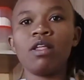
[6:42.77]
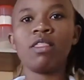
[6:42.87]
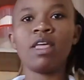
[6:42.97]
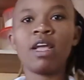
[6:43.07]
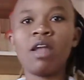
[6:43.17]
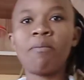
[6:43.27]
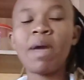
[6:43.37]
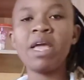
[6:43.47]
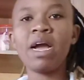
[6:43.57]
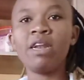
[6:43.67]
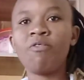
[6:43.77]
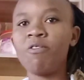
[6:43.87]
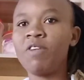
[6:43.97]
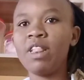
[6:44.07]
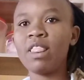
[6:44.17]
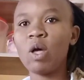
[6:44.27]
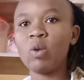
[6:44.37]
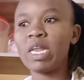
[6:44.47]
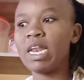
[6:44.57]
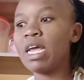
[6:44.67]
they can buy at
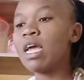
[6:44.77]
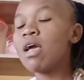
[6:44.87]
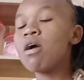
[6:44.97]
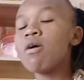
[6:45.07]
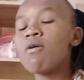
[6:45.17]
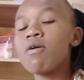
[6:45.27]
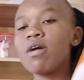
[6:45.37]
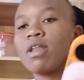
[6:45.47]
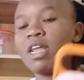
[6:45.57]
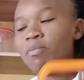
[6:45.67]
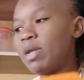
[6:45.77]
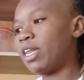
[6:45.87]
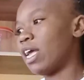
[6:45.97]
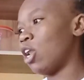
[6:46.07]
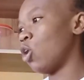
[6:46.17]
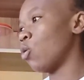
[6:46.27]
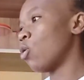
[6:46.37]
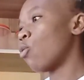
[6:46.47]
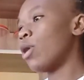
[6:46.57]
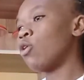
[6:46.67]
15,000. Let me tell you,
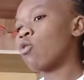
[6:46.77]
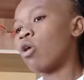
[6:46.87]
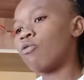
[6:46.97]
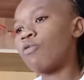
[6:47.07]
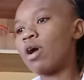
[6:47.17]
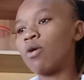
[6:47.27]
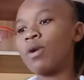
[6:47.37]
when you confirm